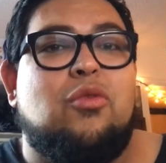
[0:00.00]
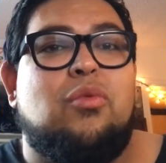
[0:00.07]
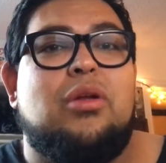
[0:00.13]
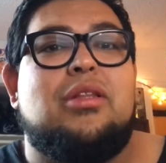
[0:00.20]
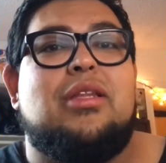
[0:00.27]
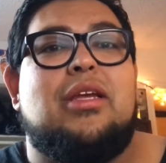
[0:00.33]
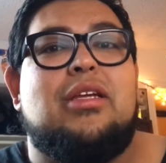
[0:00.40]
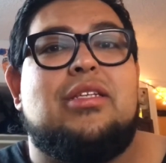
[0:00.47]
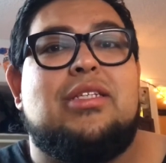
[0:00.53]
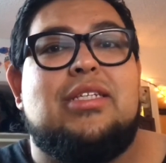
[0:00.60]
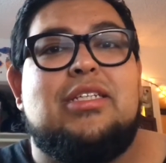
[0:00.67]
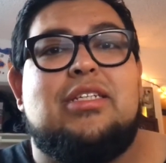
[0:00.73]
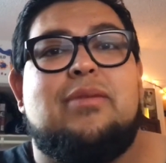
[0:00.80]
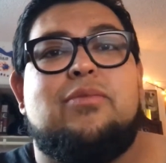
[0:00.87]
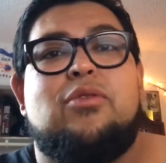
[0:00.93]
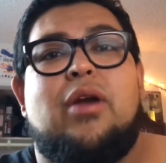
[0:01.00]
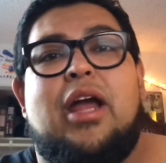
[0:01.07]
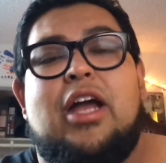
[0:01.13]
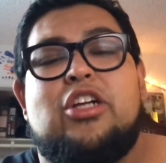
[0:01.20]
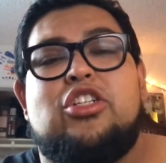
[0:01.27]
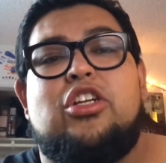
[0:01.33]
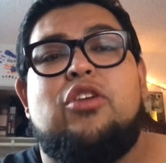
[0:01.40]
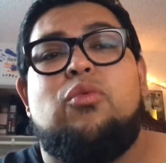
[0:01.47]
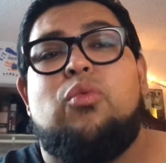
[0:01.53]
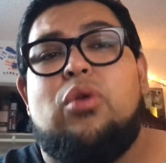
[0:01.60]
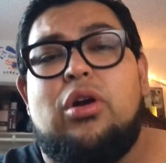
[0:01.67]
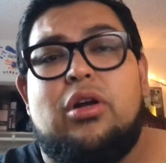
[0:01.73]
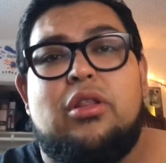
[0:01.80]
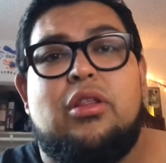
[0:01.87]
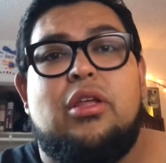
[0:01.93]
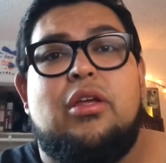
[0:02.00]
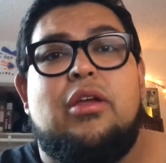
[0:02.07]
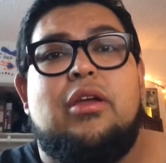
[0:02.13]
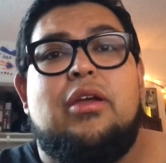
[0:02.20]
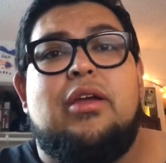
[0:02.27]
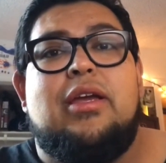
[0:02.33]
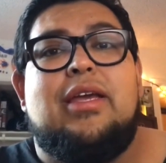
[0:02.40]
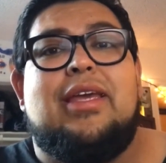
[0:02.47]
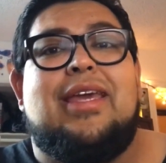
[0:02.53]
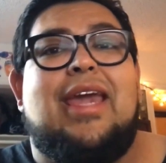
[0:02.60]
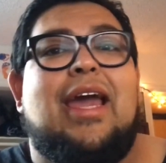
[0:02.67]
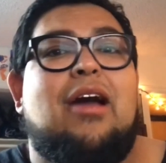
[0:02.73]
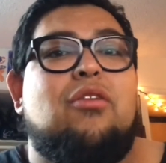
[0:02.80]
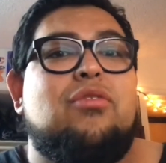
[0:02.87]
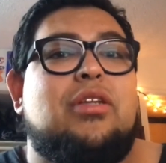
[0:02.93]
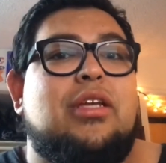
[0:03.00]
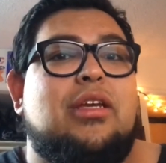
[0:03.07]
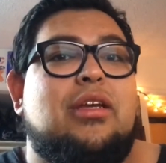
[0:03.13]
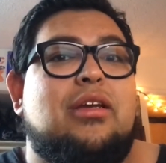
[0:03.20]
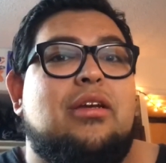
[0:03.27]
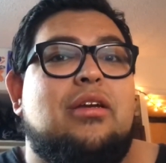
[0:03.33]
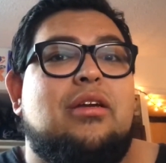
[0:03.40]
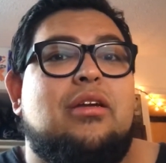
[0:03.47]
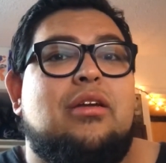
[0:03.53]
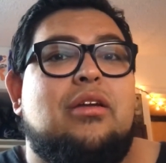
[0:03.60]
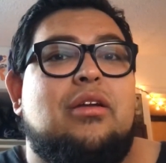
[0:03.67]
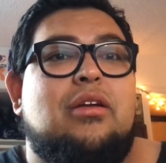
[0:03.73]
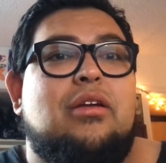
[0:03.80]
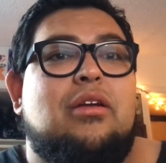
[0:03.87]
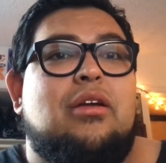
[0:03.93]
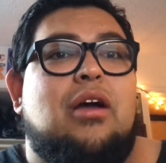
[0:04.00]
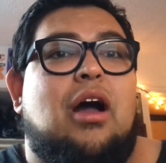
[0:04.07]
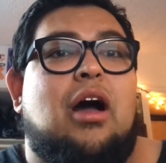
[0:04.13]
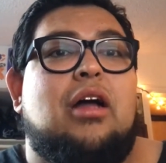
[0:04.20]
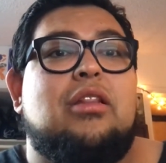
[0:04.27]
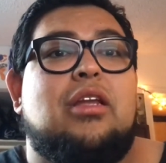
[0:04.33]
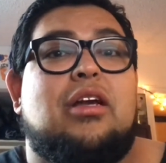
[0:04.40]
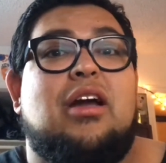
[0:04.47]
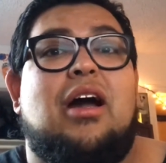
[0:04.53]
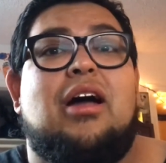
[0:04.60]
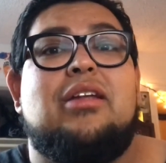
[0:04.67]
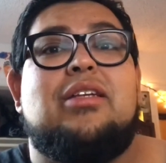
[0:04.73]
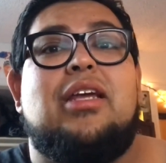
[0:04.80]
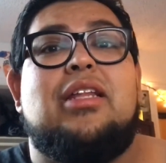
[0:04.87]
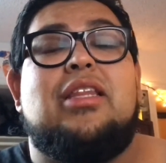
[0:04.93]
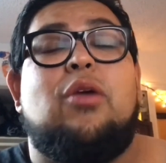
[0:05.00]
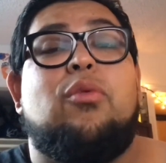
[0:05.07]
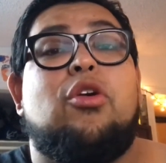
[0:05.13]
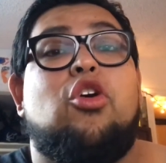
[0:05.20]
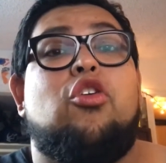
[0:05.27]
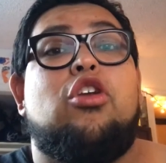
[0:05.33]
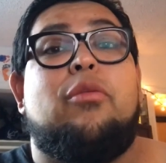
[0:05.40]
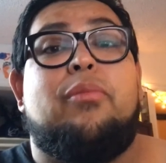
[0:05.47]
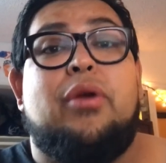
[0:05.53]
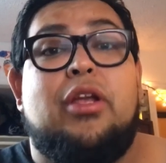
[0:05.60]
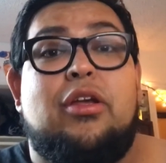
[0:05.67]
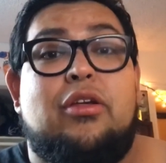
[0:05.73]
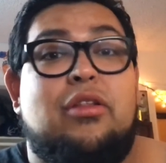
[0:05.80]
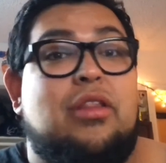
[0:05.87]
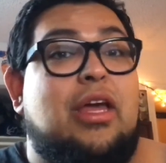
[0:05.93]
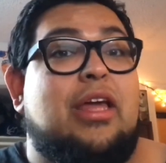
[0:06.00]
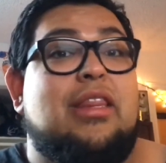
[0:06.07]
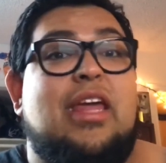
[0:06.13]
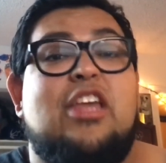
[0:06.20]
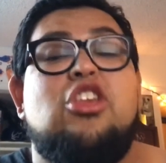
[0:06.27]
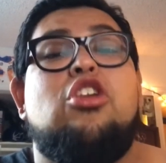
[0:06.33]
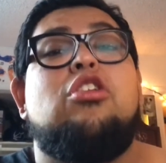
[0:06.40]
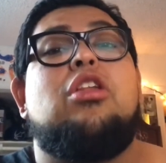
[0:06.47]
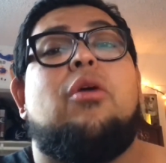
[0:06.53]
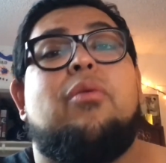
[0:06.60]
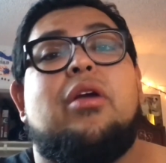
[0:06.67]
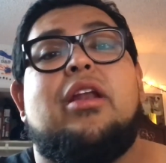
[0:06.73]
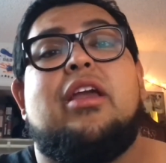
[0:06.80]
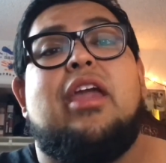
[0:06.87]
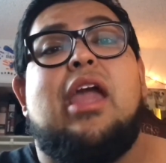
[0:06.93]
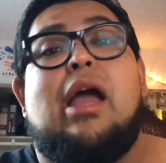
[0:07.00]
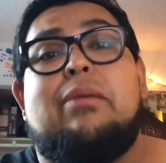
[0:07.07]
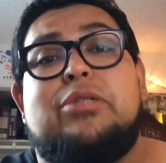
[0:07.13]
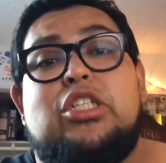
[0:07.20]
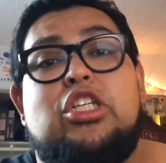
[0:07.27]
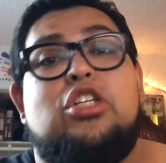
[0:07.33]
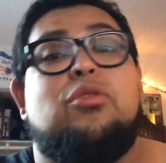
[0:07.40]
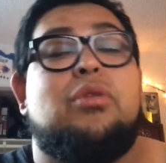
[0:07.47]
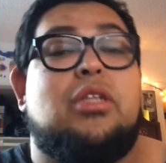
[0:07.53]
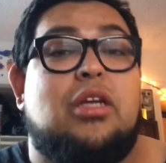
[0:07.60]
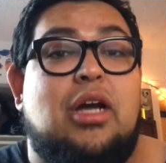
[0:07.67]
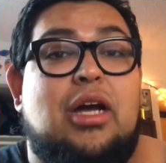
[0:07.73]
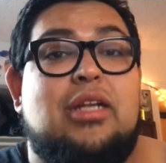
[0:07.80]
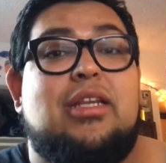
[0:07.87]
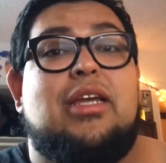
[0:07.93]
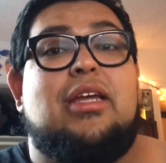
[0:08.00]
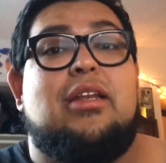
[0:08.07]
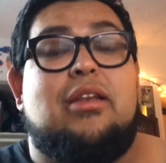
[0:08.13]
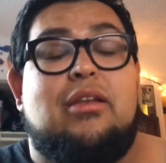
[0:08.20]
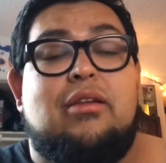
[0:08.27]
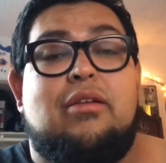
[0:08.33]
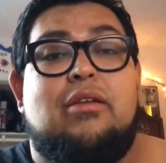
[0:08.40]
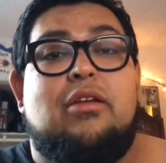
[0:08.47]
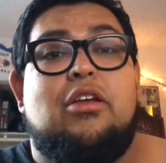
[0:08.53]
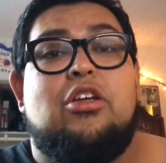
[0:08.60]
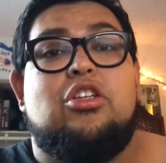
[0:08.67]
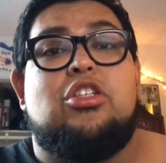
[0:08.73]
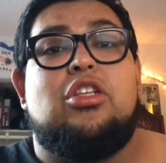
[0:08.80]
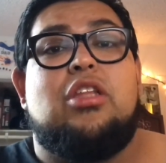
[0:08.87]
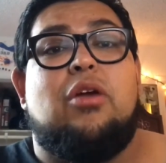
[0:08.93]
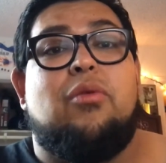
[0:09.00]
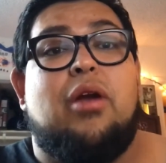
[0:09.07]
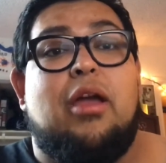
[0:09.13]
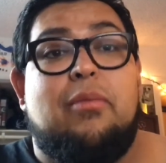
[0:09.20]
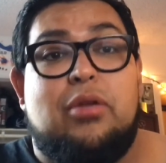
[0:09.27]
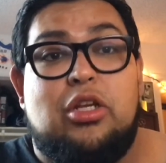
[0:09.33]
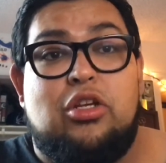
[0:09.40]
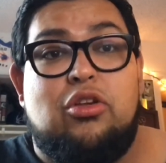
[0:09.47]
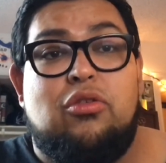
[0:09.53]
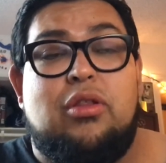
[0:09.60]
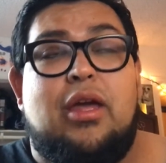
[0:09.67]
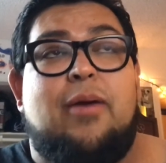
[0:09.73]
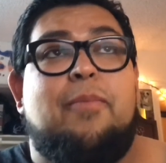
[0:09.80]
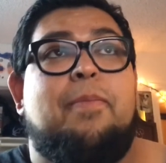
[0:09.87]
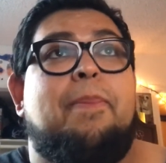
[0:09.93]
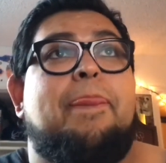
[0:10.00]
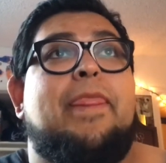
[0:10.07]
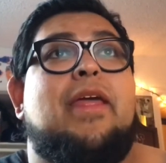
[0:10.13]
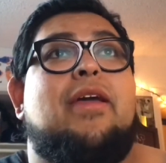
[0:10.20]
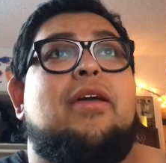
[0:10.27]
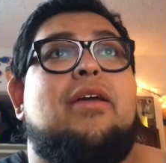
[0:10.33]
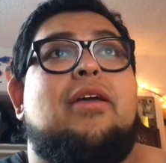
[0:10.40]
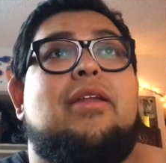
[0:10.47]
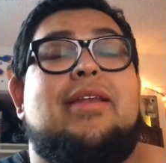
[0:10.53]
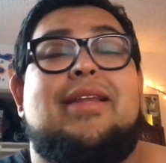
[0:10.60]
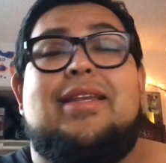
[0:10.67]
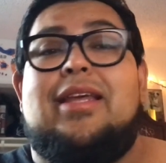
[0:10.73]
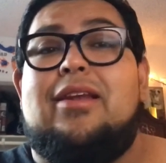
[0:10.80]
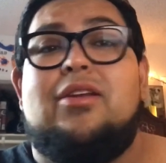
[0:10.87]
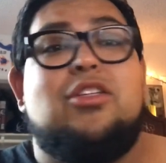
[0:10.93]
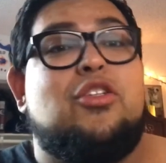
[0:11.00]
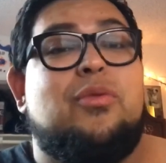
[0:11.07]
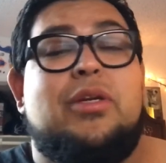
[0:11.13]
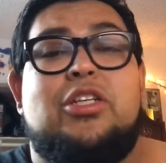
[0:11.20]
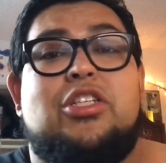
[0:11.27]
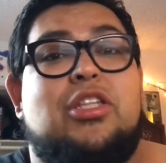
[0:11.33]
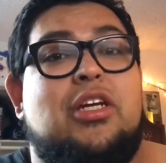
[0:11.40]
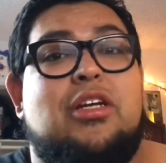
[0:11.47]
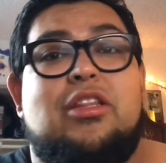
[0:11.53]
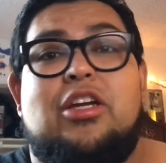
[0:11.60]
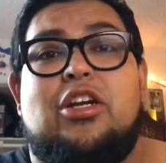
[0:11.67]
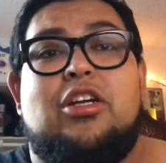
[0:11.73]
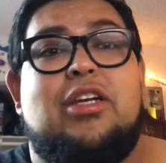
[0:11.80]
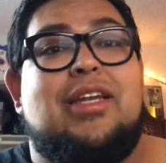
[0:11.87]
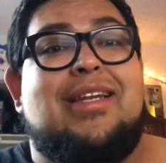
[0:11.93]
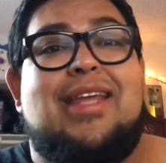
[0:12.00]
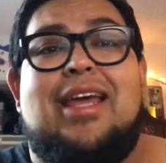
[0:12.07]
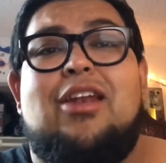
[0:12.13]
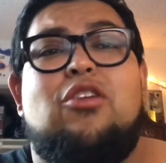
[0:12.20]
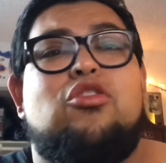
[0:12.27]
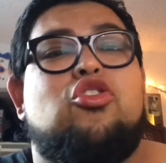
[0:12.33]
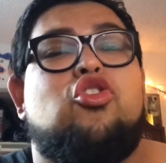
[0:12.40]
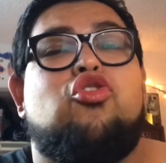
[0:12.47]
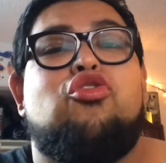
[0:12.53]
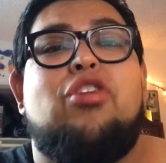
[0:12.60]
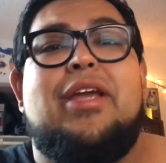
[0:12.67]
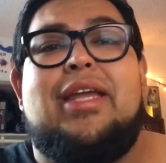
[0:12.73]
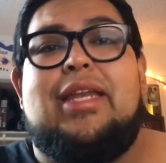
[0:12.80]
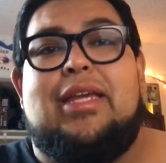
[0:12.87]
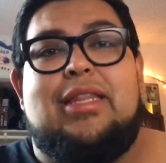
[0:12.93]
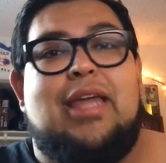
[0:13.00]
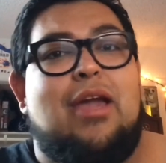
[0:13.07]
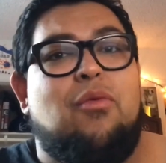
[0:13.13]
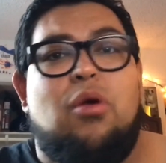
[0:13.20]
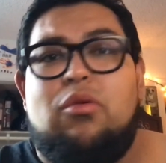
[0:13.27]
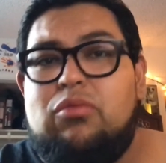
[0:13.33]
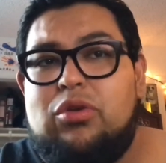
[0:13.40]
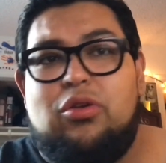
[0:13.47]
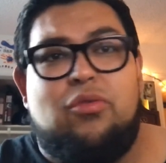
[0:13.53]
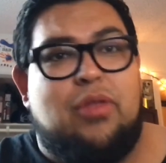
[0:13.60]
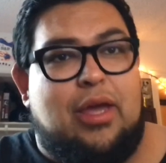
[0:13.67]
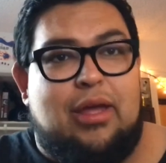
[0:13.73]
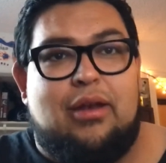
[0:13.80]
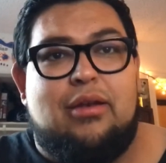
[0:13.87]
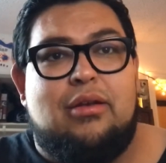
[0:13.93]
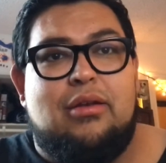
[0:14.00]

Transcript: what the systems were actually worth, counting on the content they were going to bring you. They knew they were going to capture you with the content, so they were able to do that. Nintendo Switch, they're Nintendo's greedy. They won't do that.